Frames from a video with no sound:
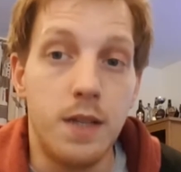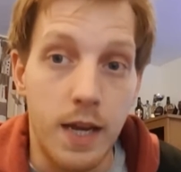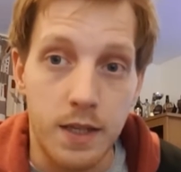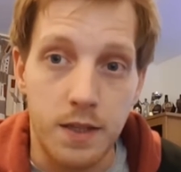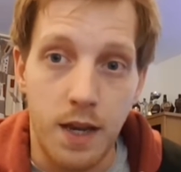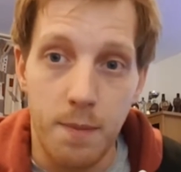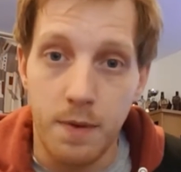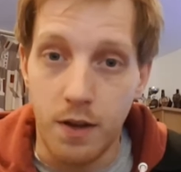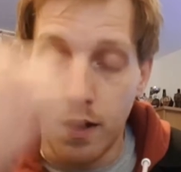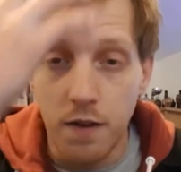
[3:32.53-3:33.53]
Next step,
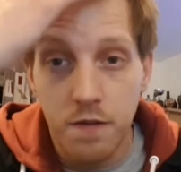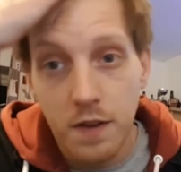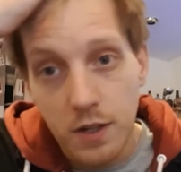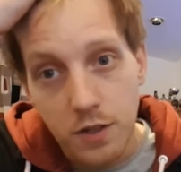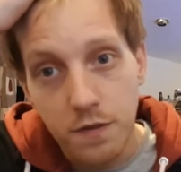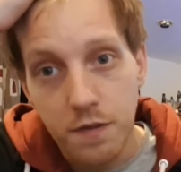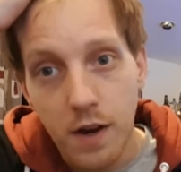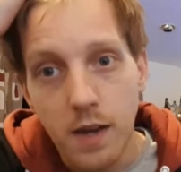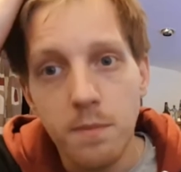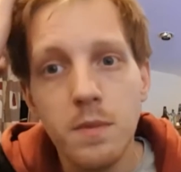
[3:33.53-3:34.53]
now that I've finished the
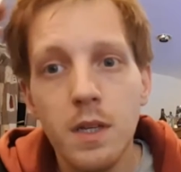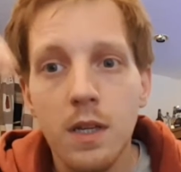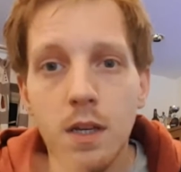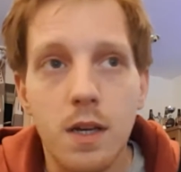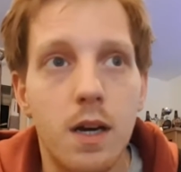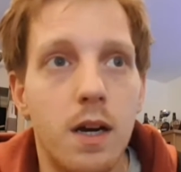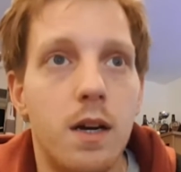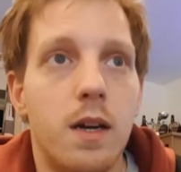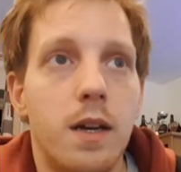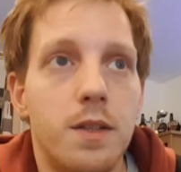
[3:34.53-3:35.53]
frame,
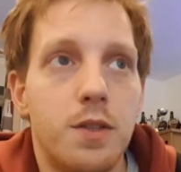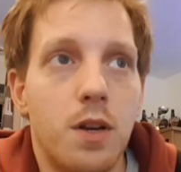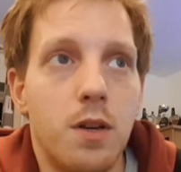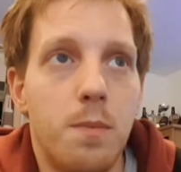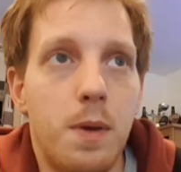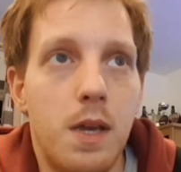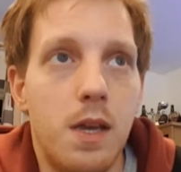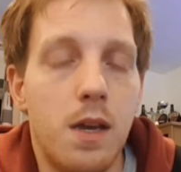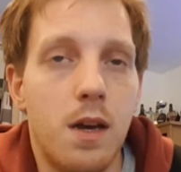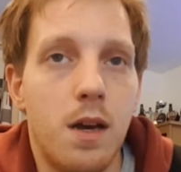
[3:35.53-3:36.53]
is going to
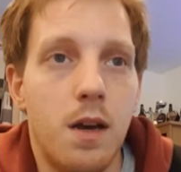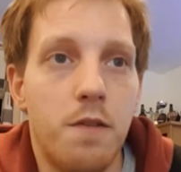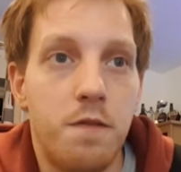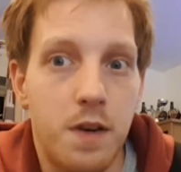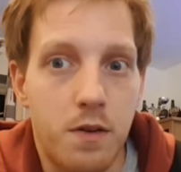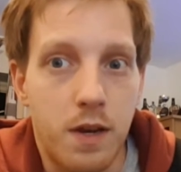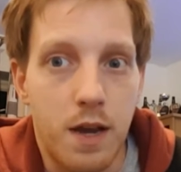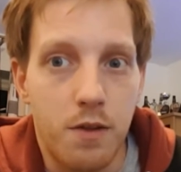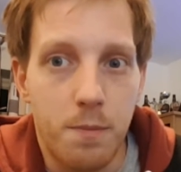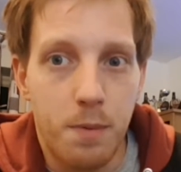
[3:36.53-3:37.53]
be figuring
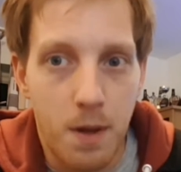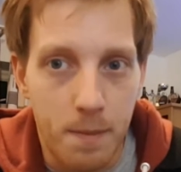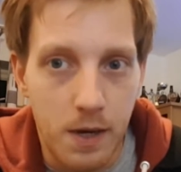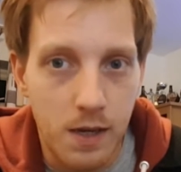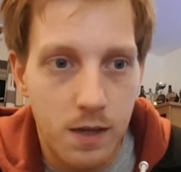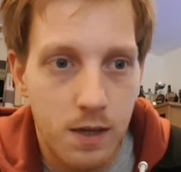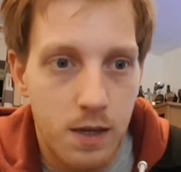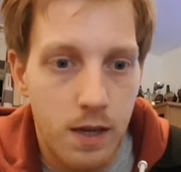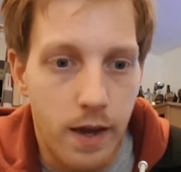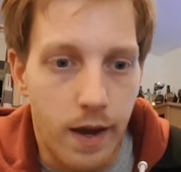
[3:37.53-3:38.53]
out the plumbing,
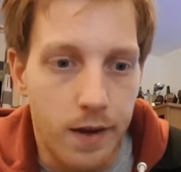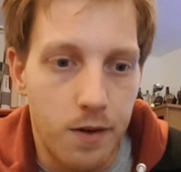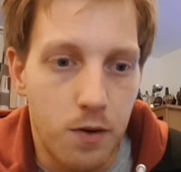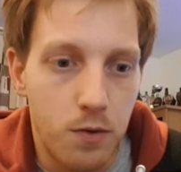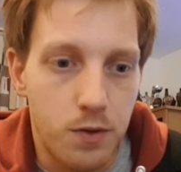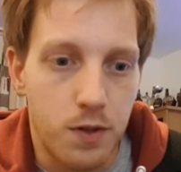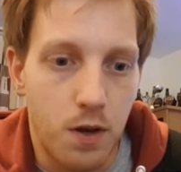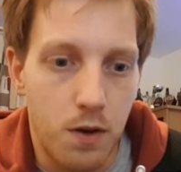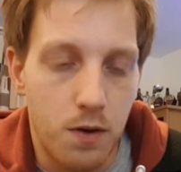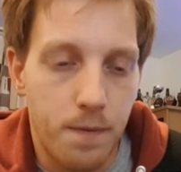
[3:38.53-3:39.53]
and
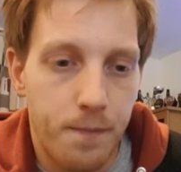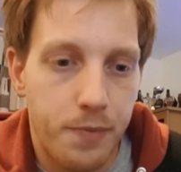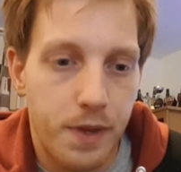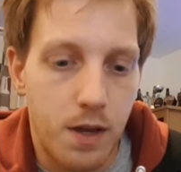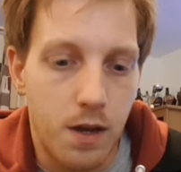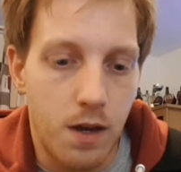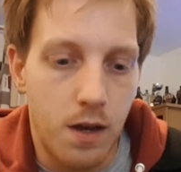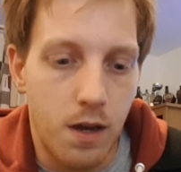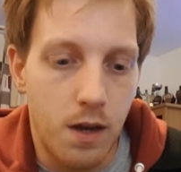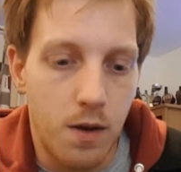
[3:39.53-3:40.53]
also
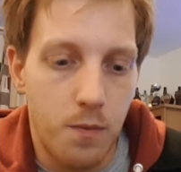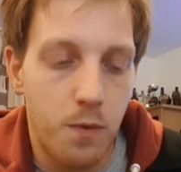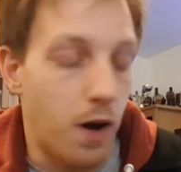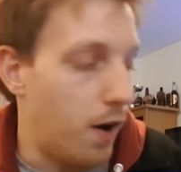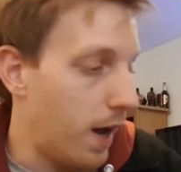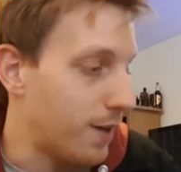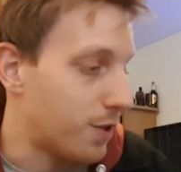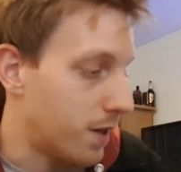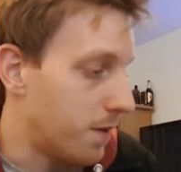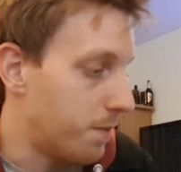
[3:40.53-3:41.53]
well,
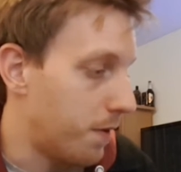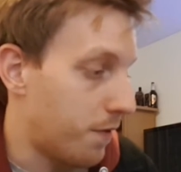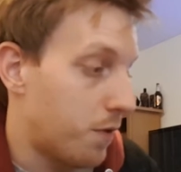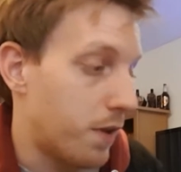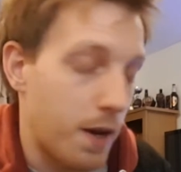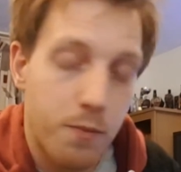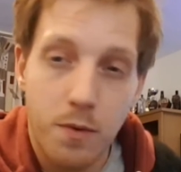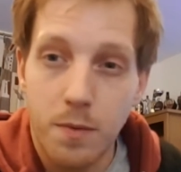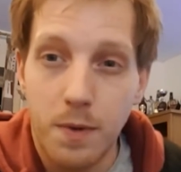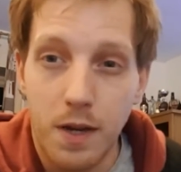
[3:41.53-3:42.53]
actually, before that,
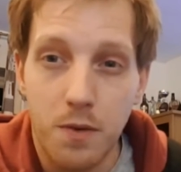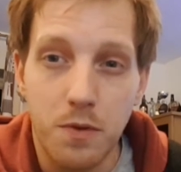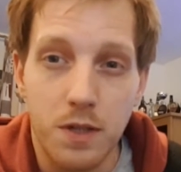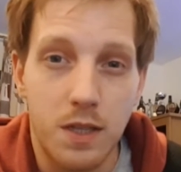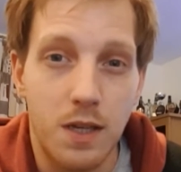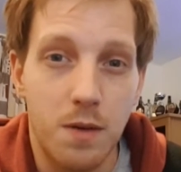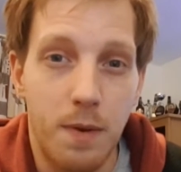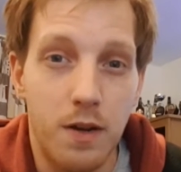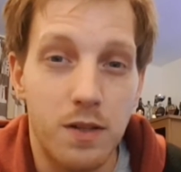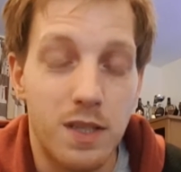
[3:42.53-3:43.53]
probably I want to think
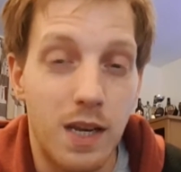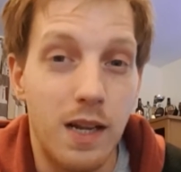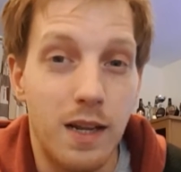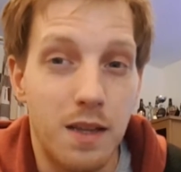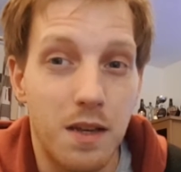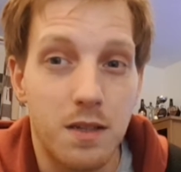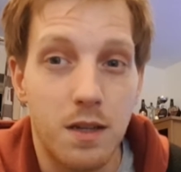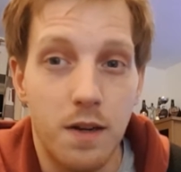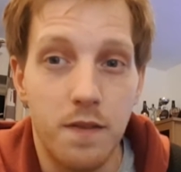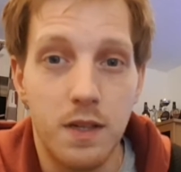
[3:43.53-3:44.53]
about sealing the
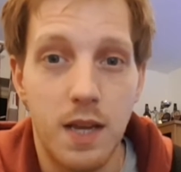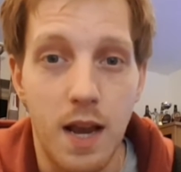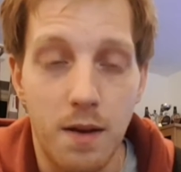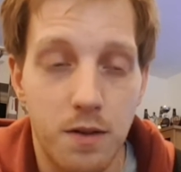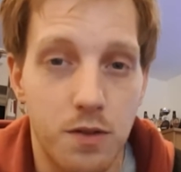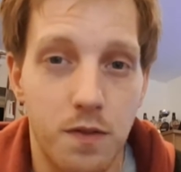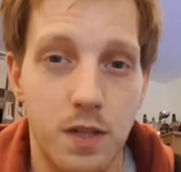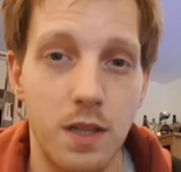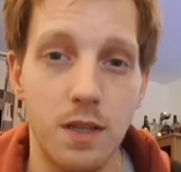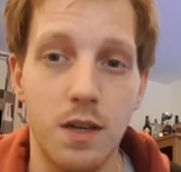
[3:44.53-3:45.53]
inside of the tank, because
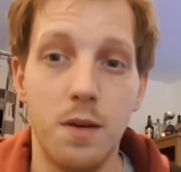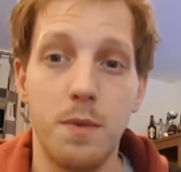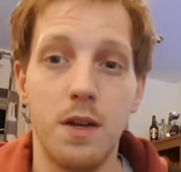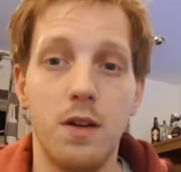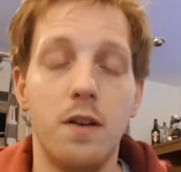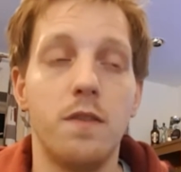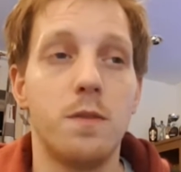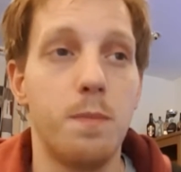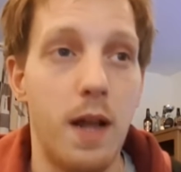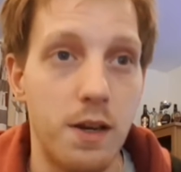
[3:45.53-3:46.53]
obviously there's going to be a lot of
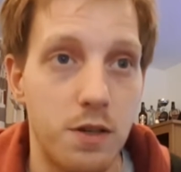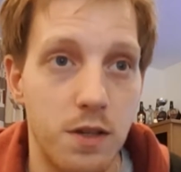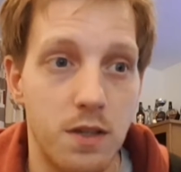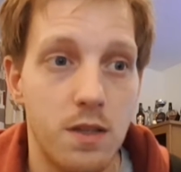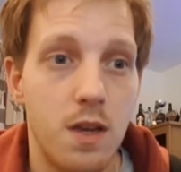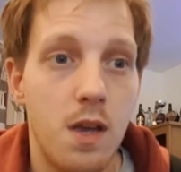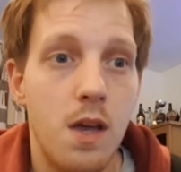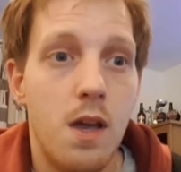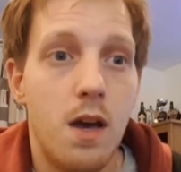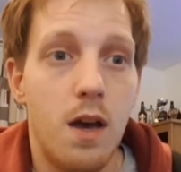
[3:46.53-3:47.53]
splashes
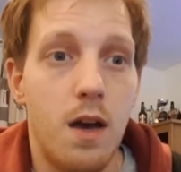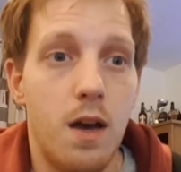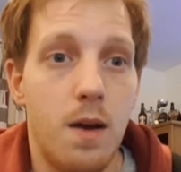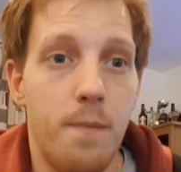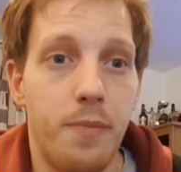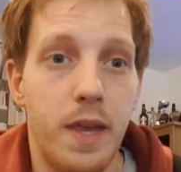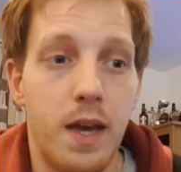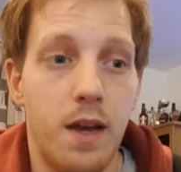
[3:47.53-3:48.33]
and